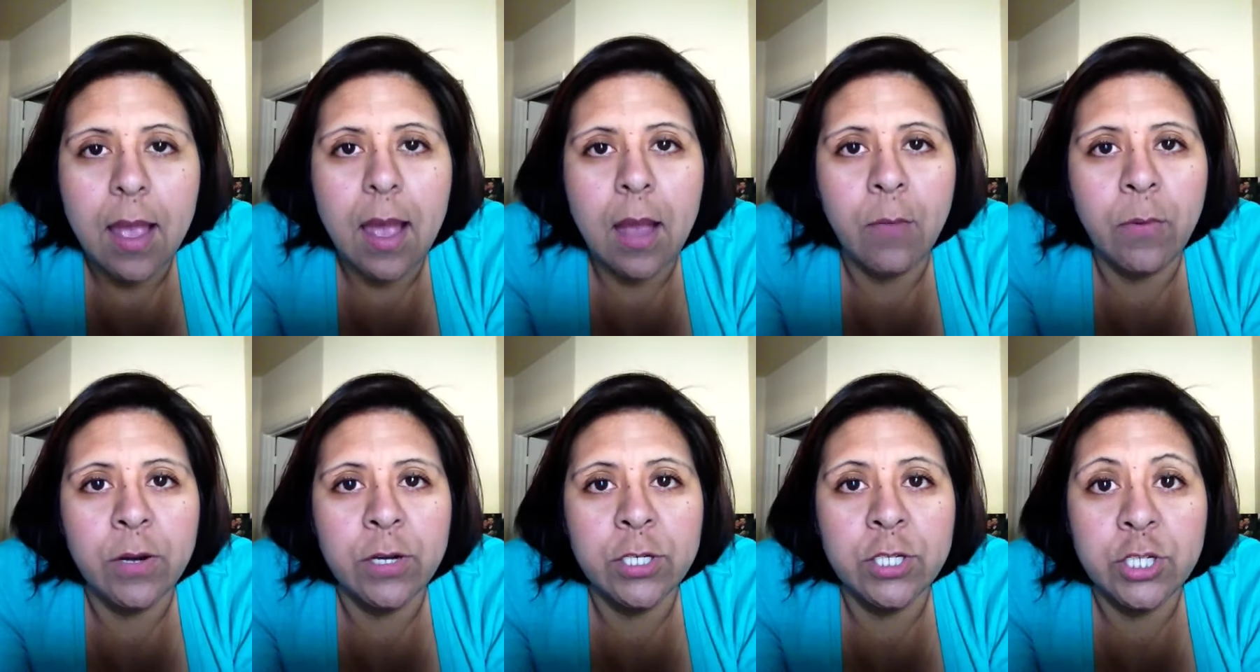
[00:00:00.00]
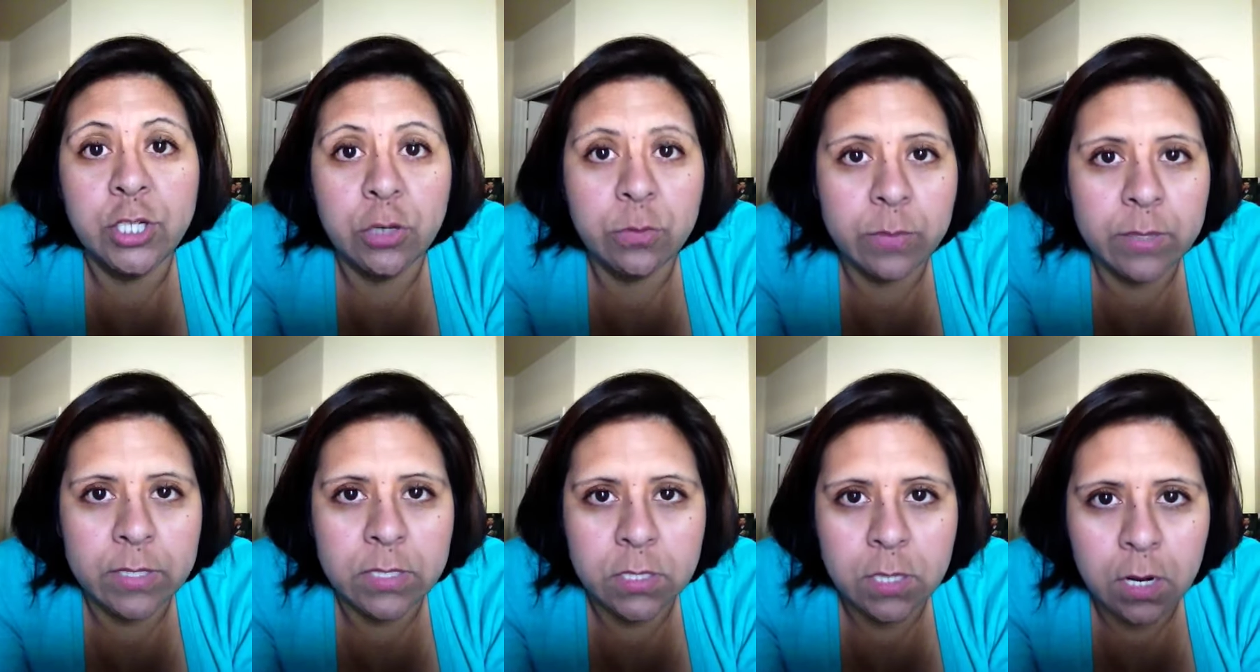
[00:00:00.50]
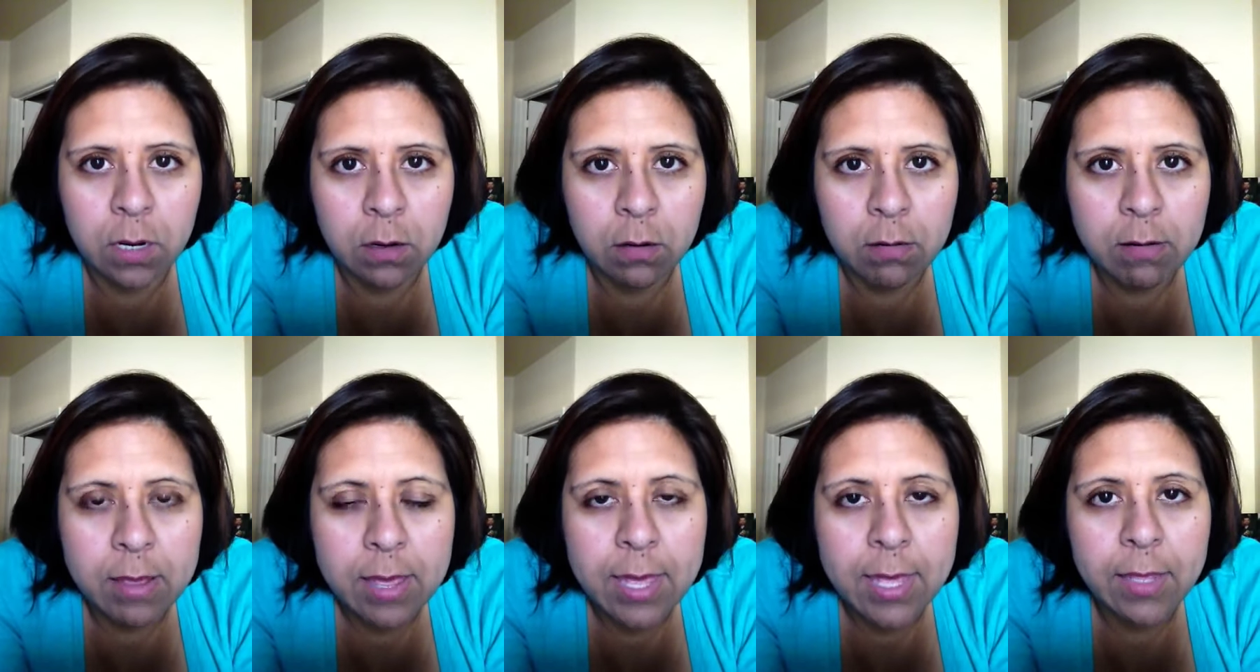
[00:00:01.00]
I want to show my
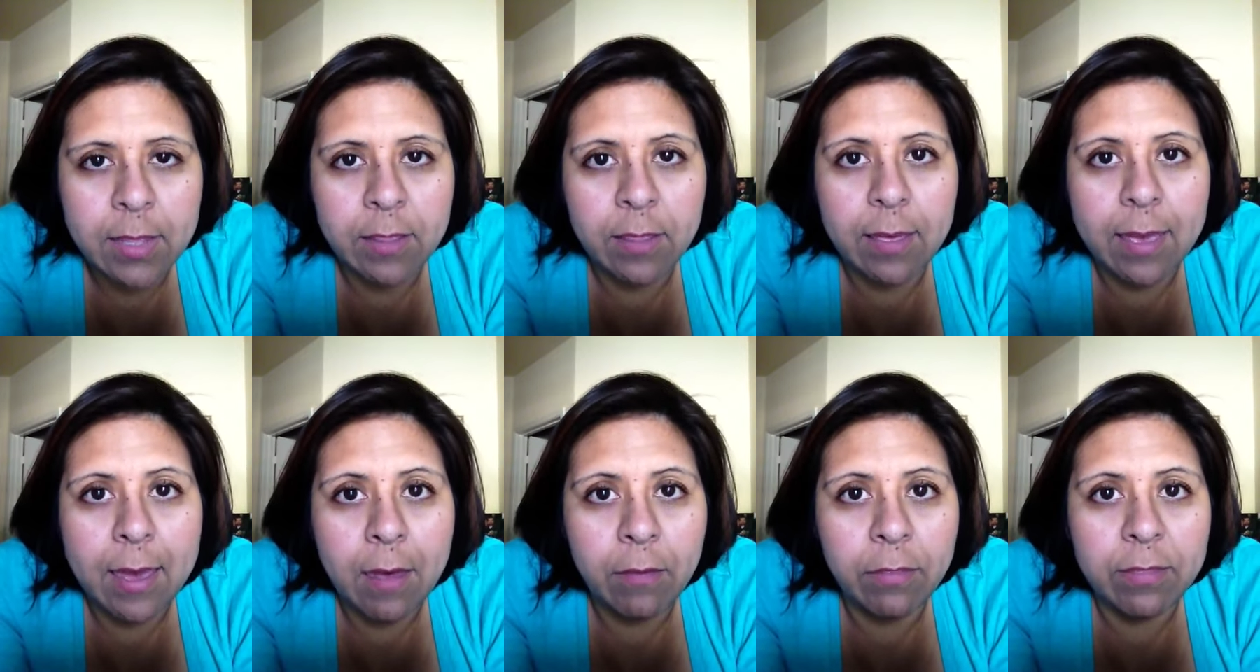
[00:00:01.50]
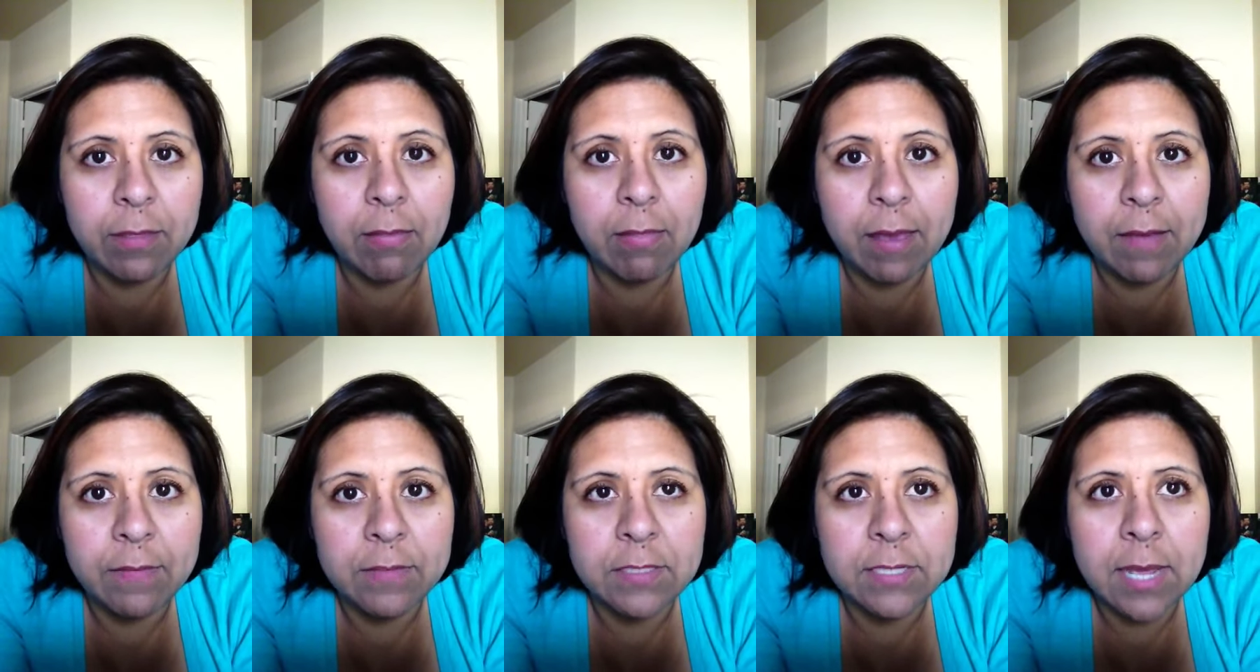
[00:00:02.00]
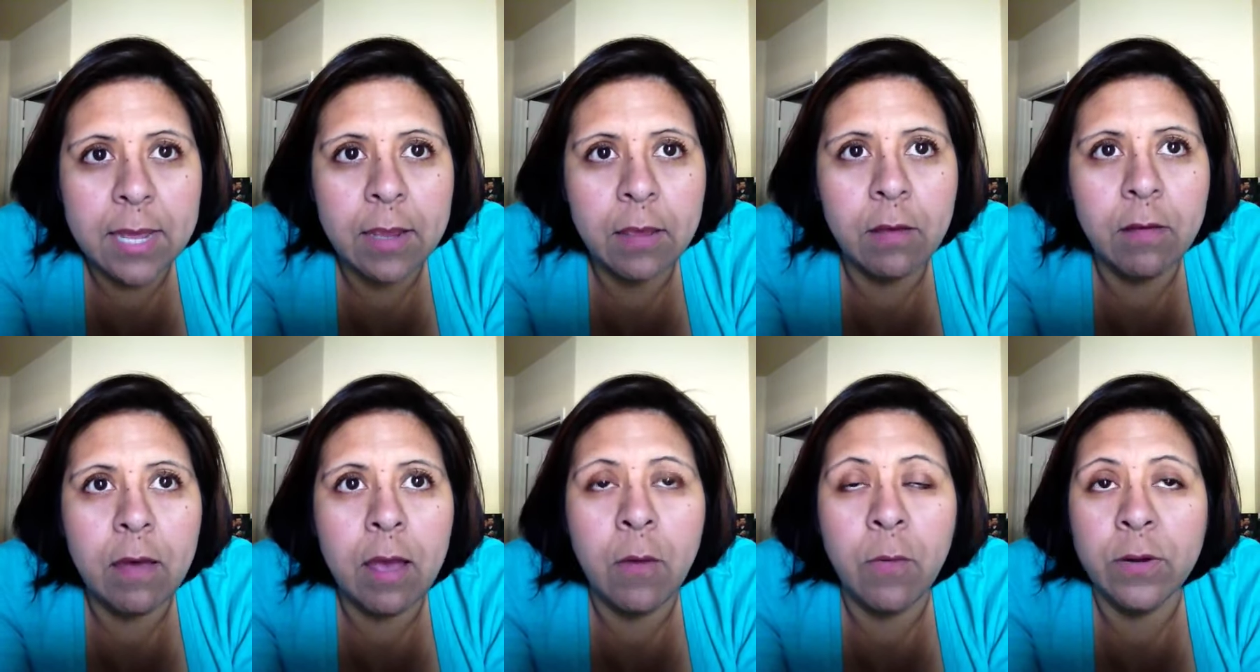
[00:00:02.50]
daughter a healthy
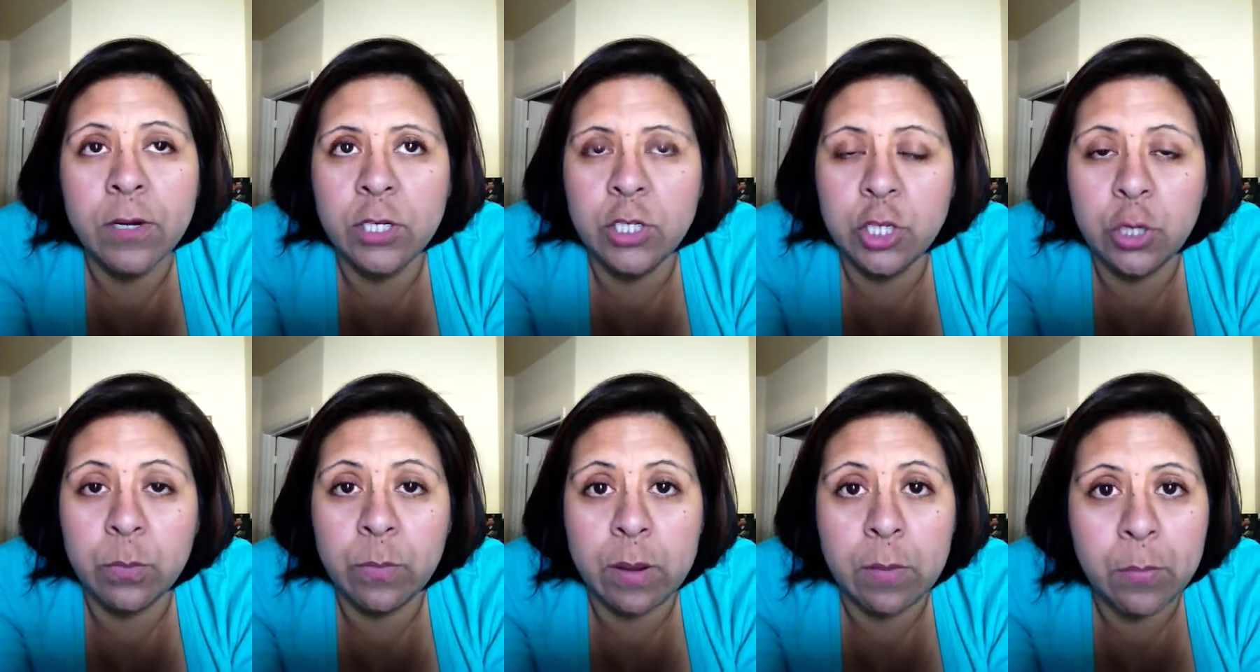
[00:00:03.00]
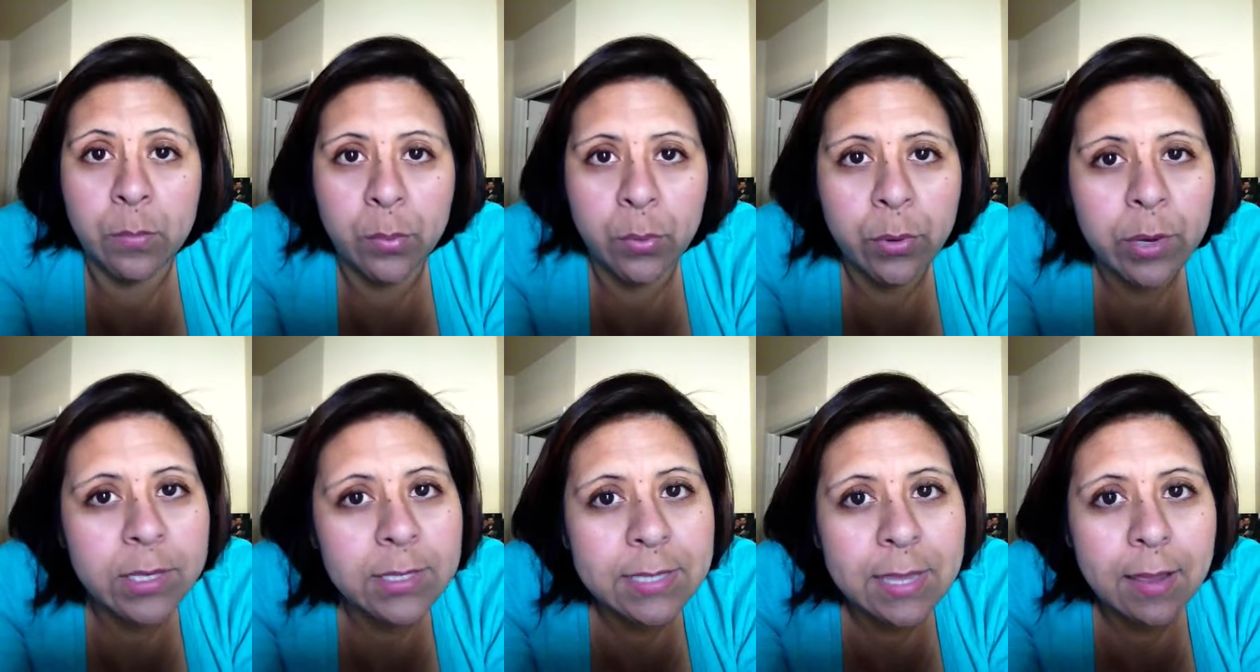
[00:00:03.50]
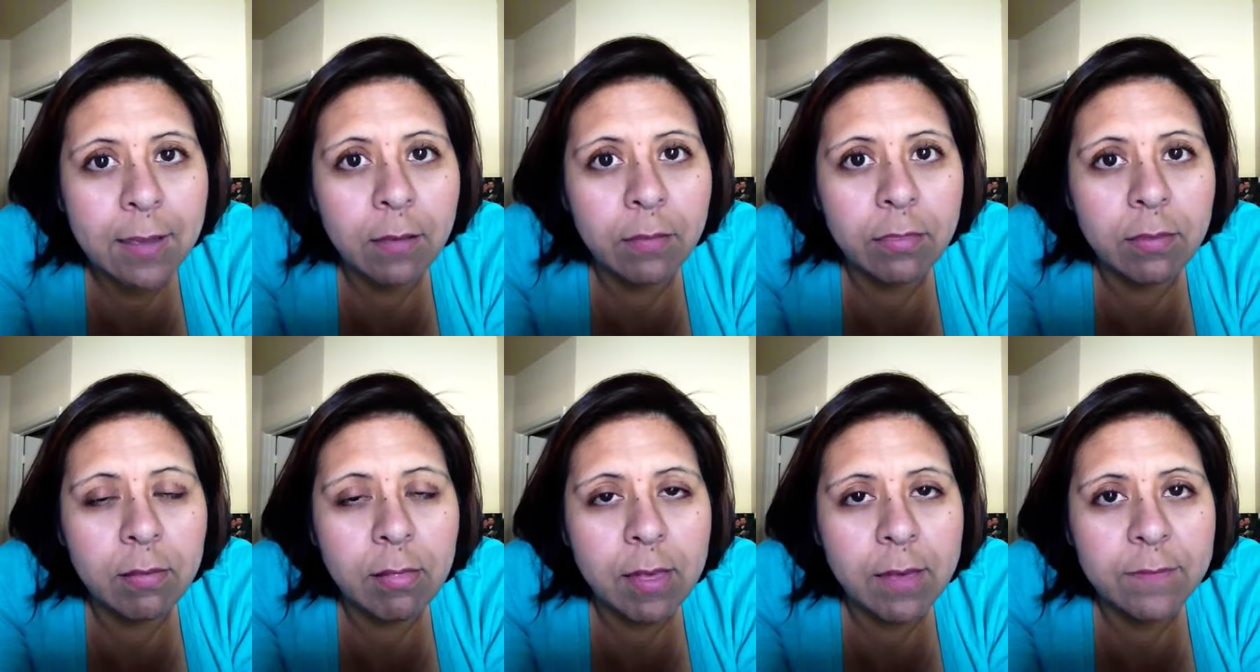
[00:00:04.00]
lifestyle. I want to show my boys a
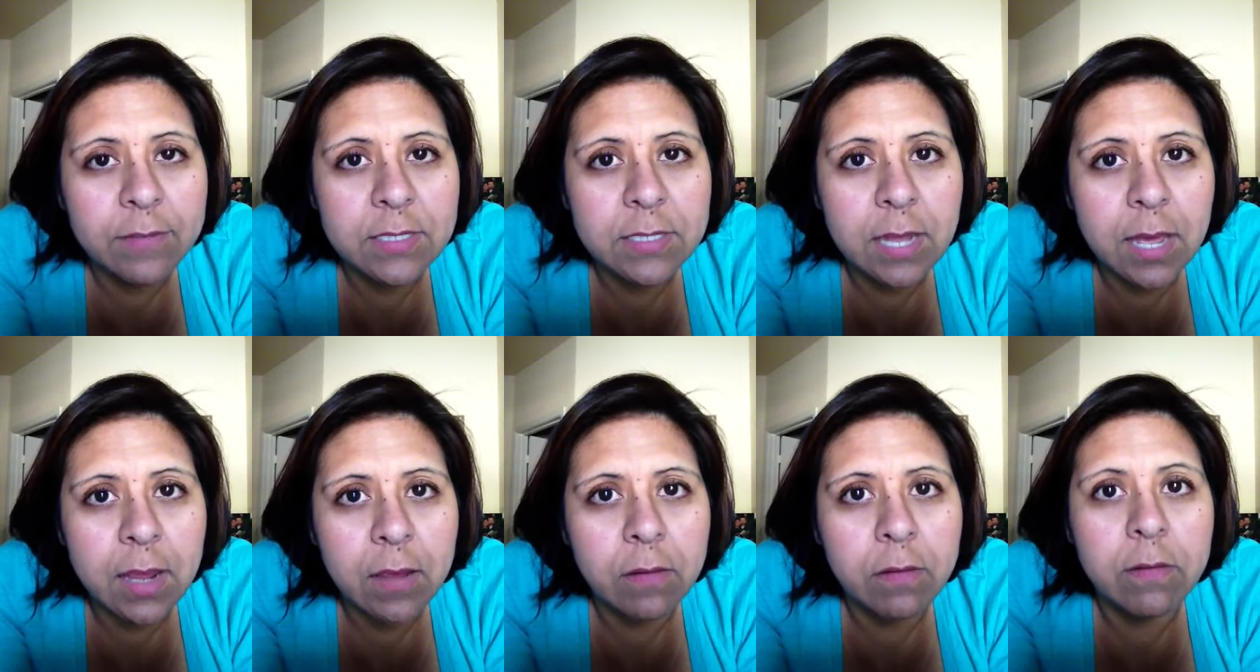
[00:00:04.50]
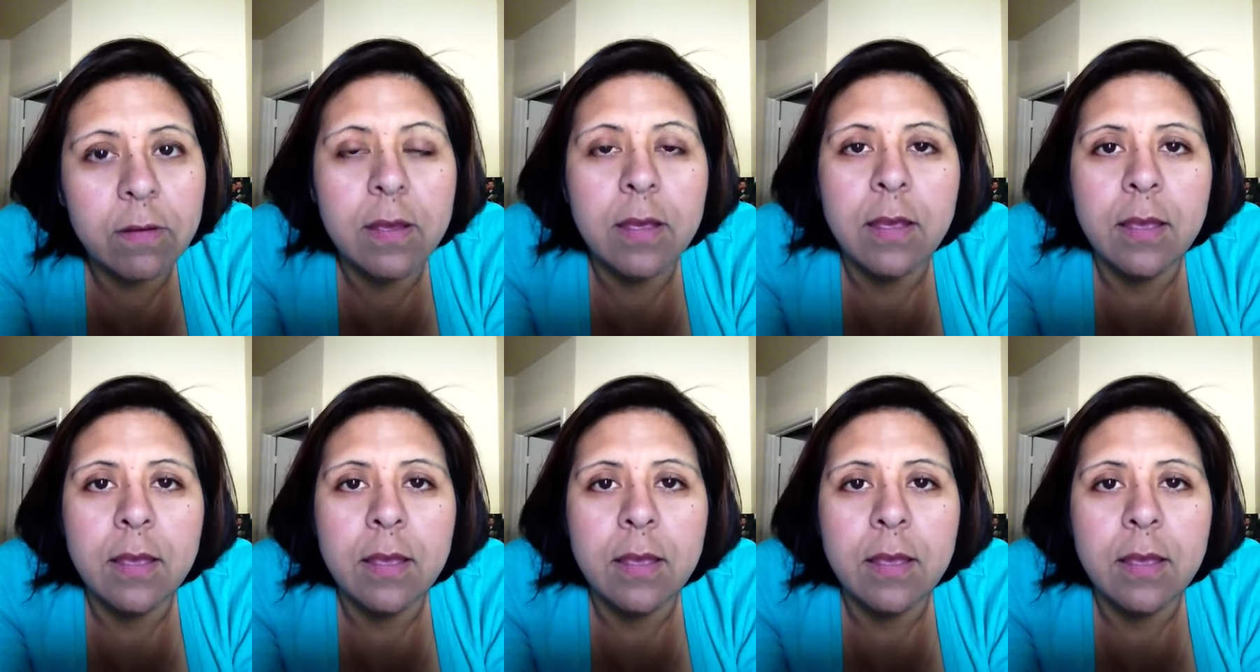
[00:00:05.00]
healthy lifestyle.